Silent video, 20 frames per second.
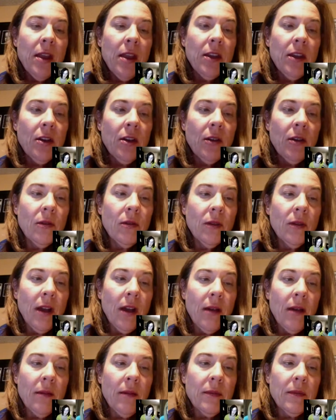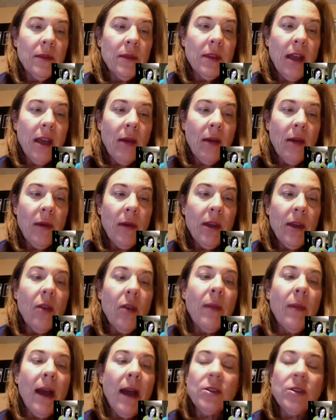that way we can go
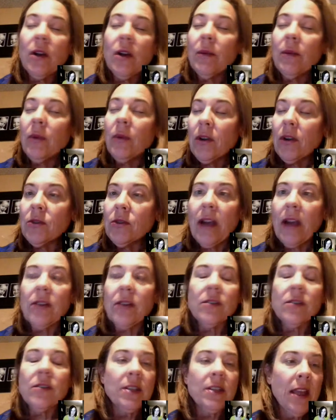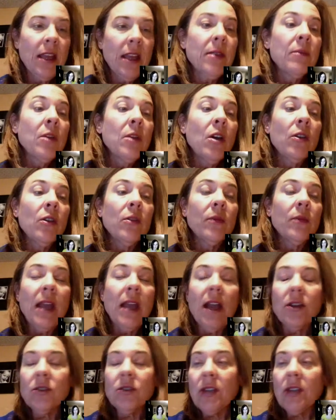back to our board of directors and let them know that we
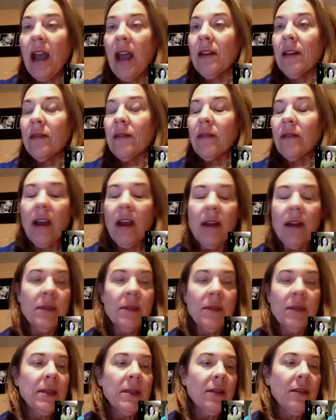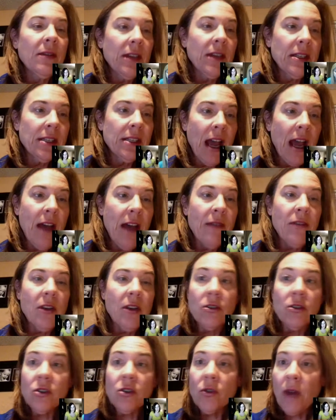actually have specific staff that
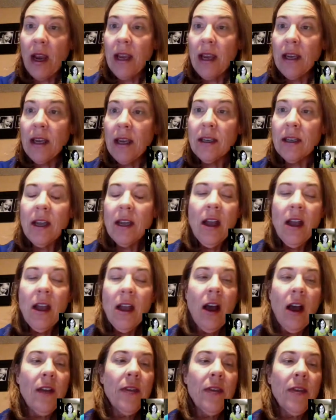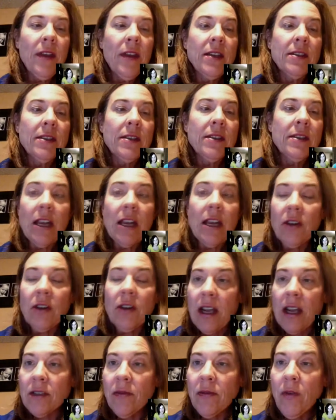are trained on these
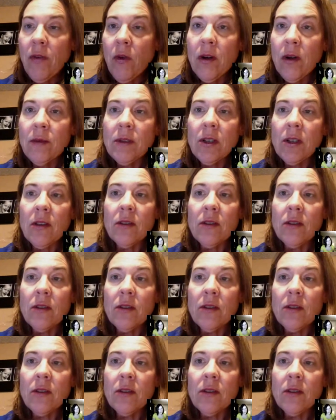standardized forms.